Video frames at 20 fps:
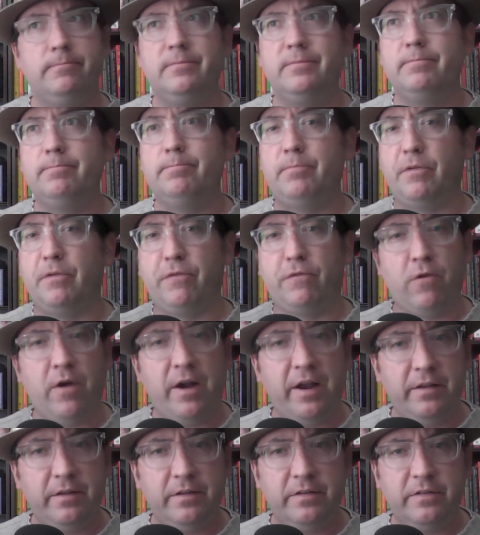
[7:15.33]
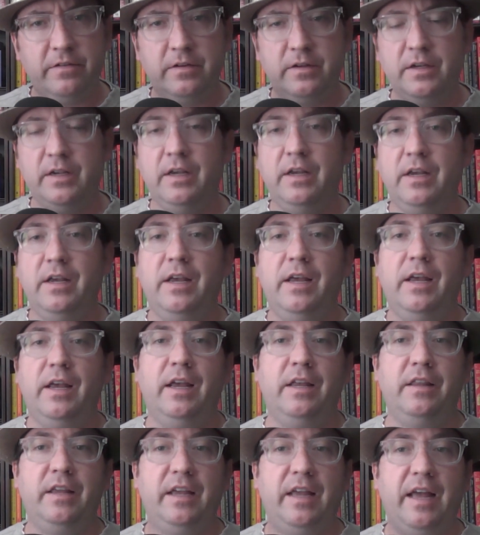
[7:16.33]
befriends
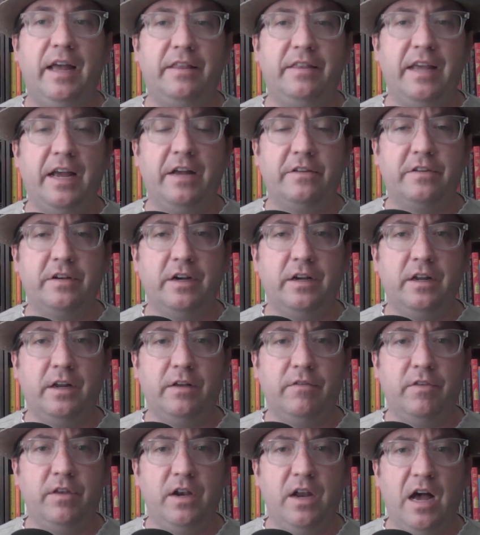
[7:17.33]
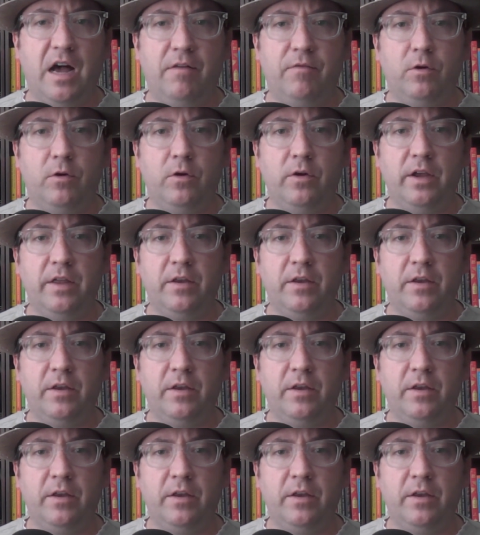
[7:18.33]
at the outset of the novel,